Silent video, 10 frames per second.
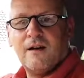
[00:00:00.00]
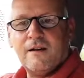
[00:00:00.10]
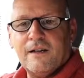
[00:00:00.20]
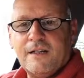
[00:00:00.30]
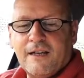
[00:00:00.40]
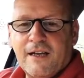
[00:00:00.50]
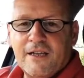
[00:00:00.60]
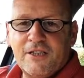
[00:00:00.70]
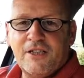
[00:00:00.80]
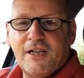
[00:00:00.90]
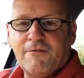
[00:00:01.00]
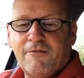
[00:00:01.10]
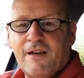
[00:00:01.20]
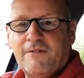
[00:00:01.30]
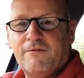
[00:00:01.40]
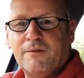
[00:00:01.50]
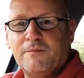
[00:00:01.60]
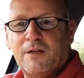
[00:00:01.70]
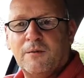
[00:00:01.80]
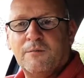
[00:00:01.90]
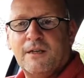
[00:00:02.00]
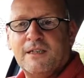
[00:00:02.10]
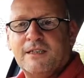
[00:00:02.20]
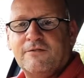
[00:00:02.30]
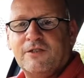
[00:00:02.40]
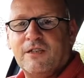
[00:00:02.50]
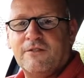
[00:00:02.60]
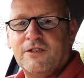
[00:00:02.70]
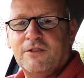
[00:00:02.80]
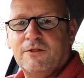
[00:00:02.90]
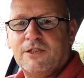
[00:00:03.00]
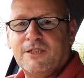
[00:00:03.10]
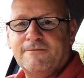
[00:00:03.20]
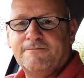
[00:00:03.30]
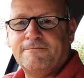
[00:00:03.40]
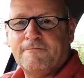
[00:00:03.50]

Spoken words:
Hi again, Jeff here from Comprehensive Driving Tuition.